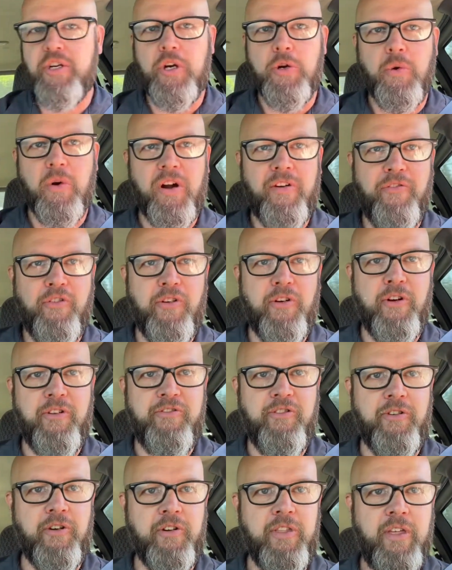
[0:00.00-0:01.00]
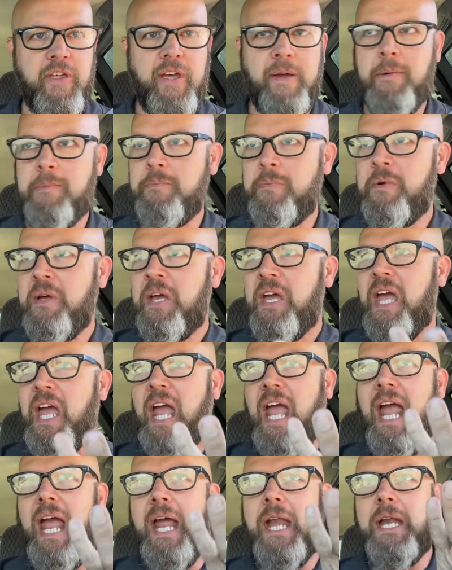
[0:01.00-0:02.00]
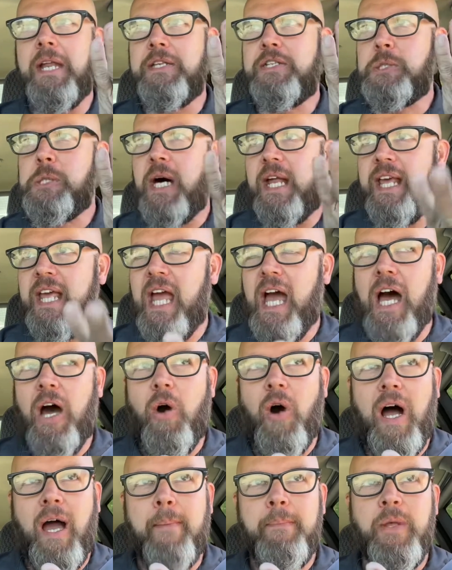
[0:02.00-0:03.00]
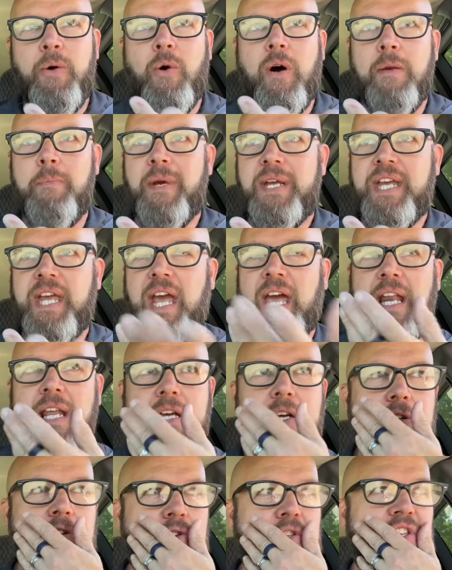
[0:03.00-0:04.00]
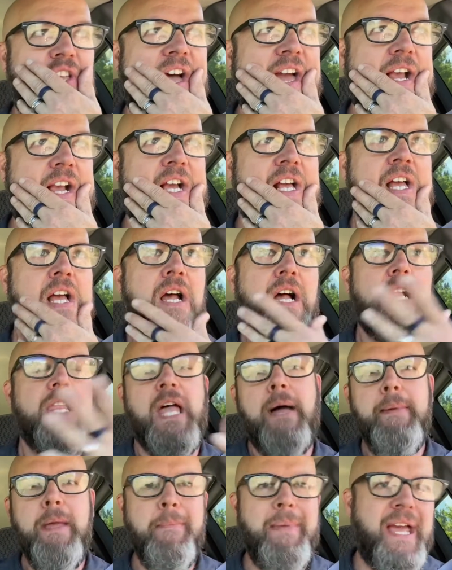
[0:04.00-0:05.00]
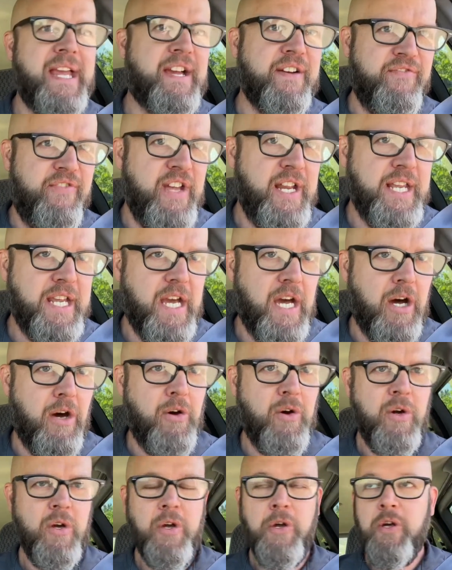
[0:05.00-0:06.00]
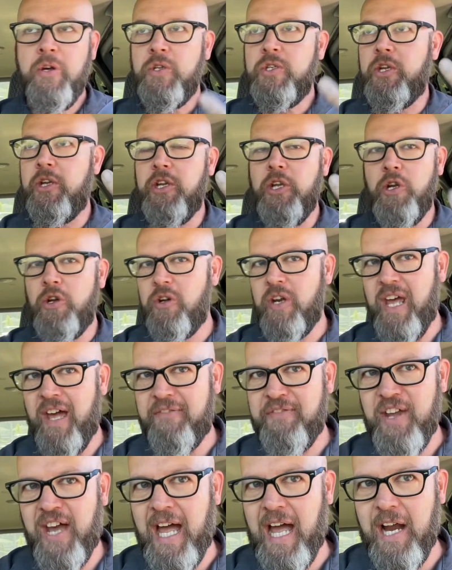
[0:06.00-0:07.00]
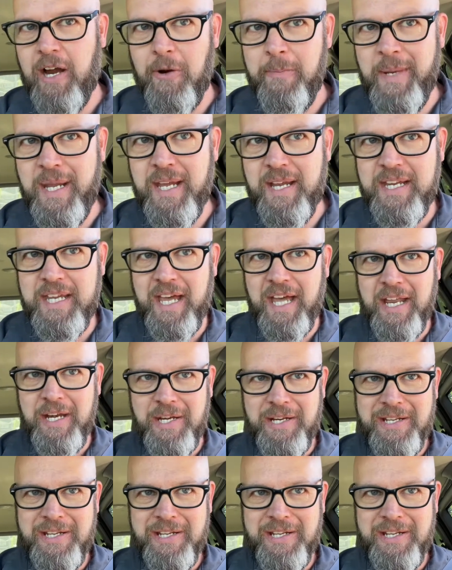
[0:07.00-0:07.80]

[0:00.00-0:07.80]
to work for them. And it's funny how I'm the one mechanic who's like, let me make a video so you don't have to hire me again.